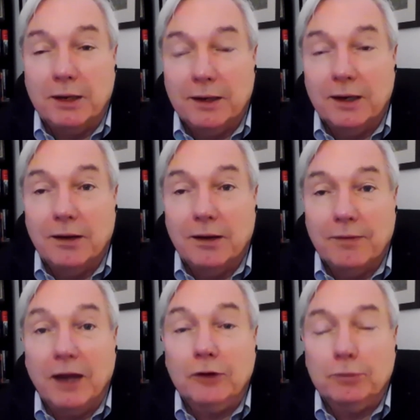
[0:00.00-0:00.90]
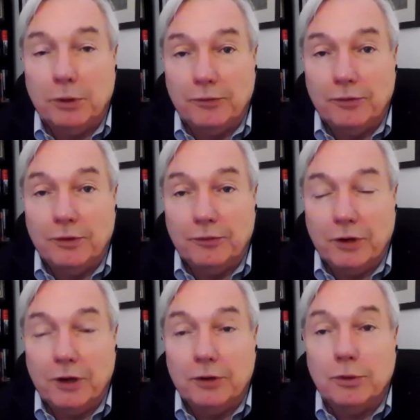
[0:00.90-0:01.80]
of experts in this
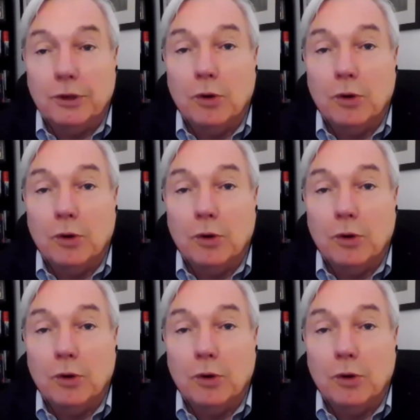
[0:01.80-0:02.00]
country,